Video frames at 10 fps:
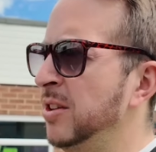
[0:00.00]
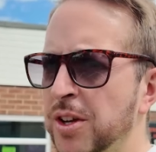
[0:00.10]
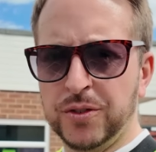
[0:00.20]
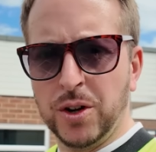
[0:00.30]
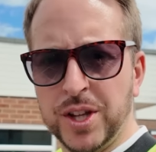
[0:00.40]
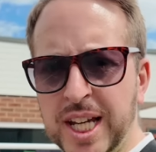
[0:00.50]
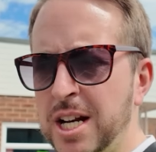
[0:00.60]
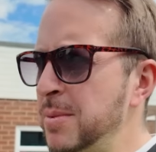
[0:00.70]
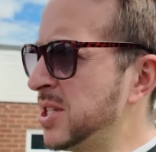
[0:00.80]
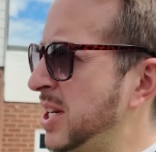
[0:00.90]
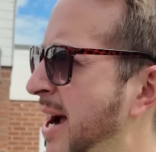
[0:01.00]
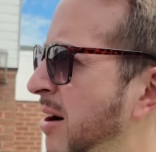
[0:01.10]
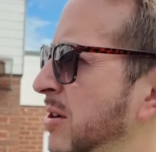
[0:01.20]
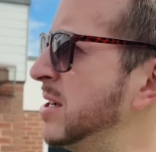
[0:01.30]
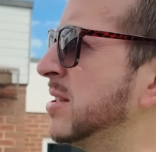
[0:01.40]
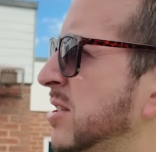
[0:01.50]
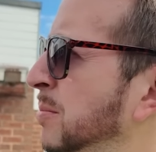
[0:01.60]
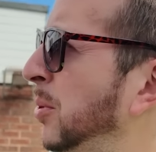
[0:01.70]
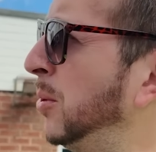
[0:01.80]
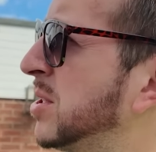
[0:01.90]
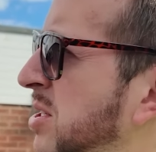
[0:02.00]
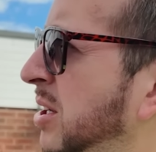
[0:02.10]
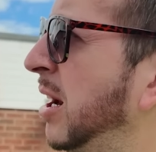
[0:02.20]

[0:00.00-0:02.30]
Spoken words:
You've got the Kidderminster Harriers Supporters